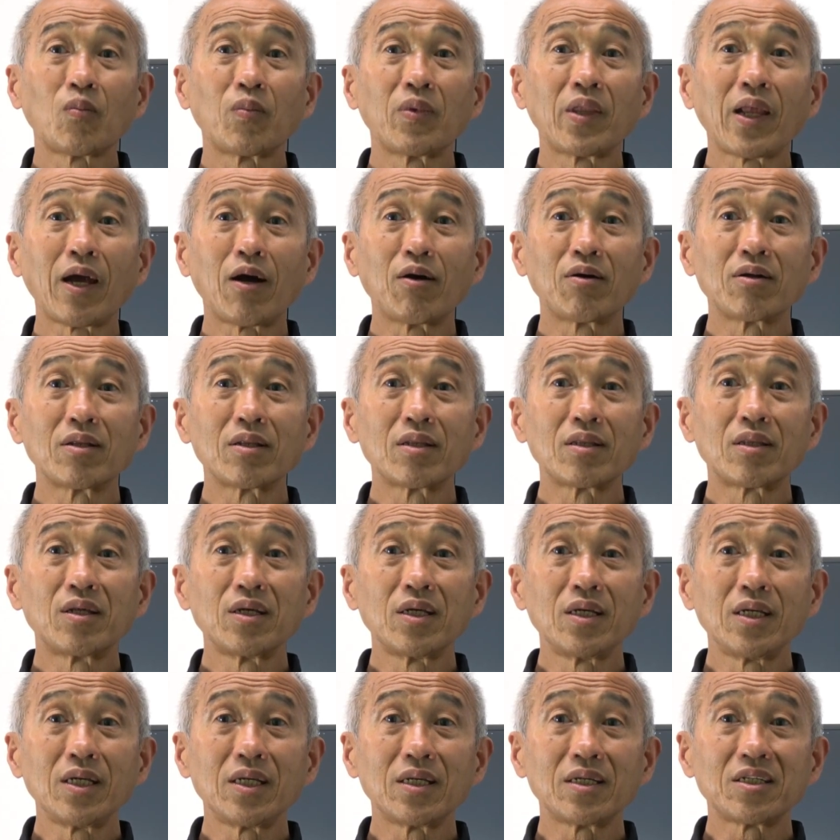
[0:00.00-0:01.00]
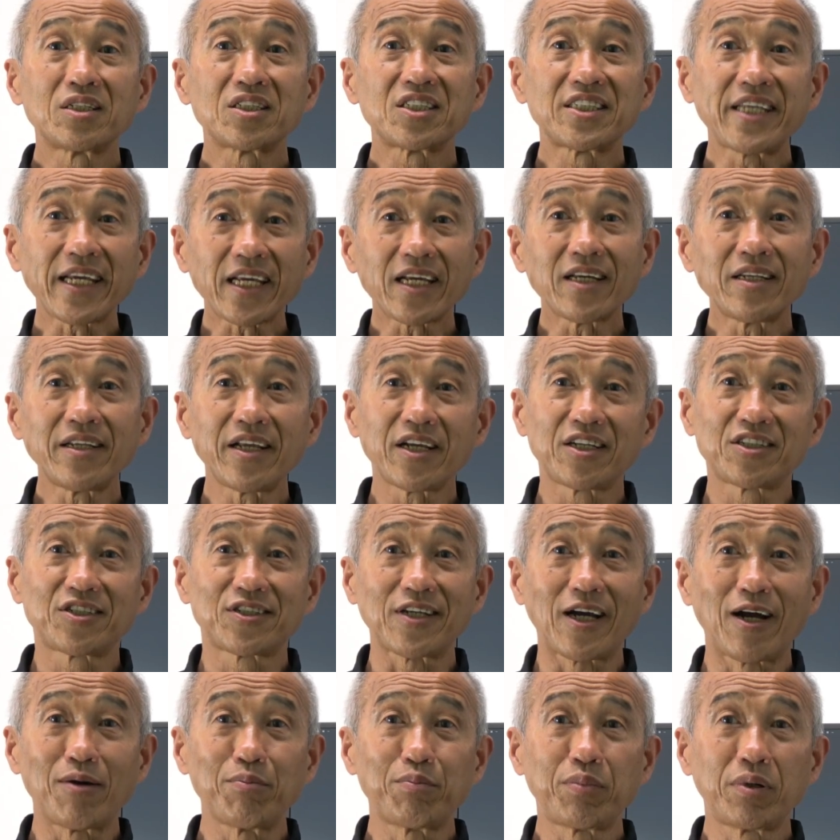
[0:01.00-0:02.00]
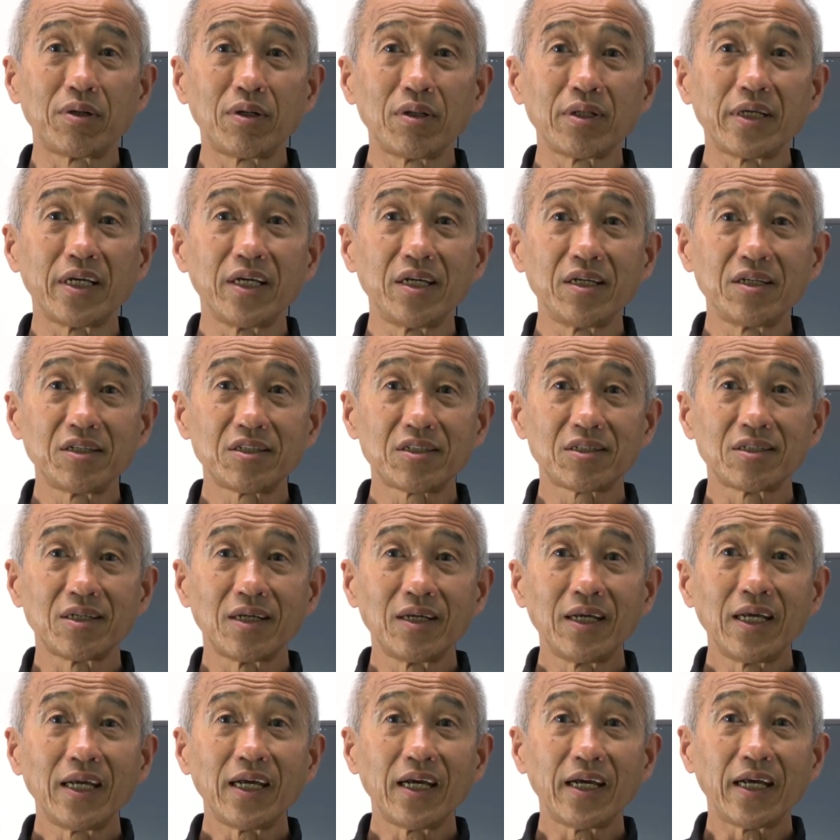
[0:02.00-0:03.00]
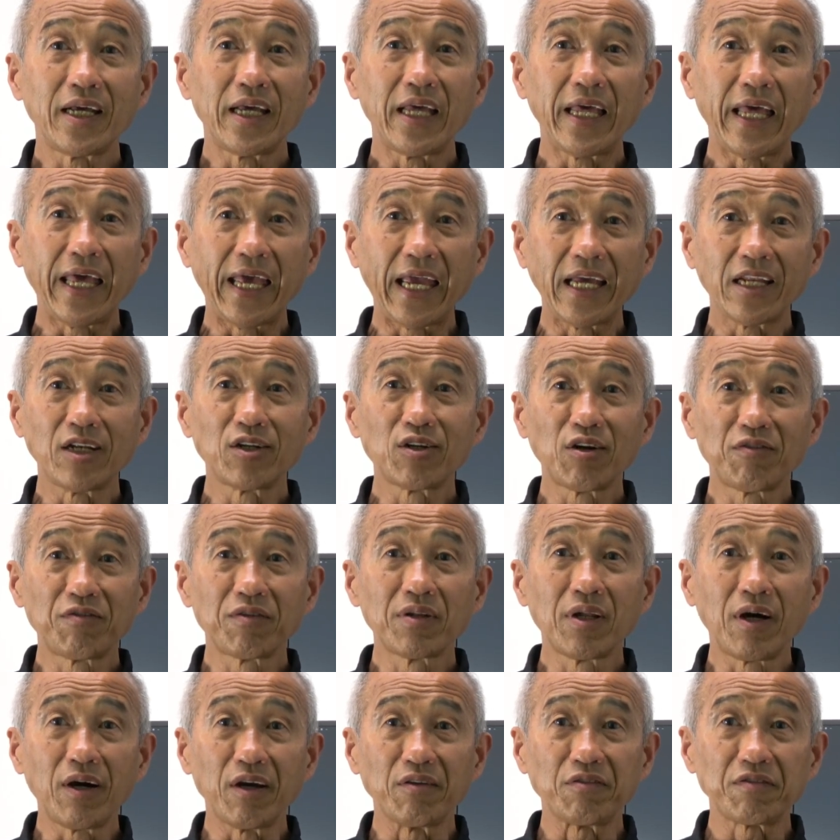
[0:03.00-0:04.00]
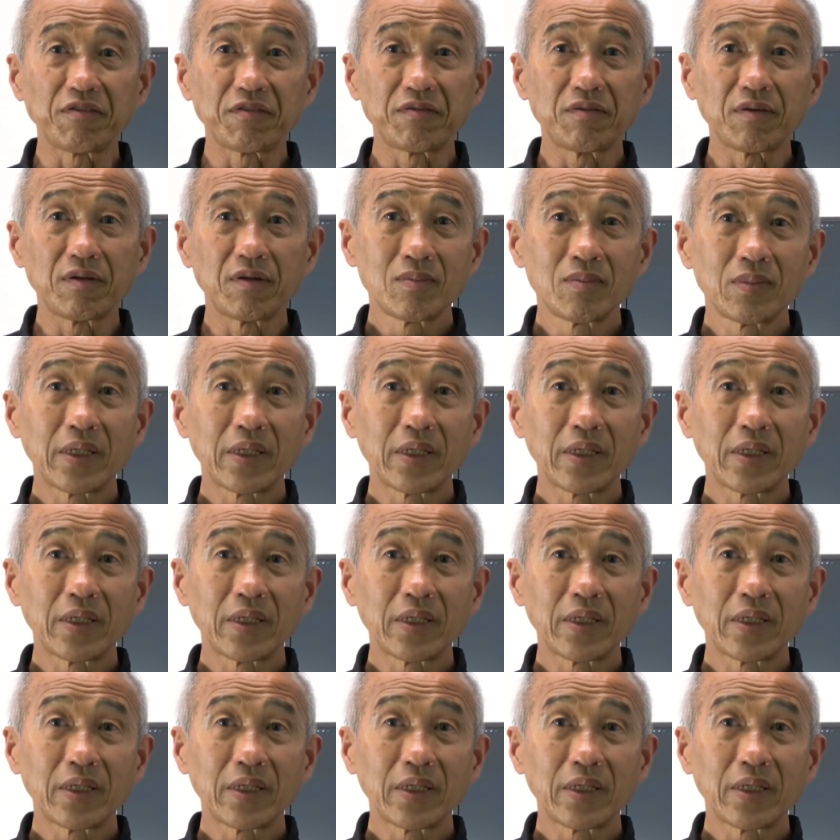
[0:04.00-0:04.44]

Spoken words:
Now, the second example is end of life.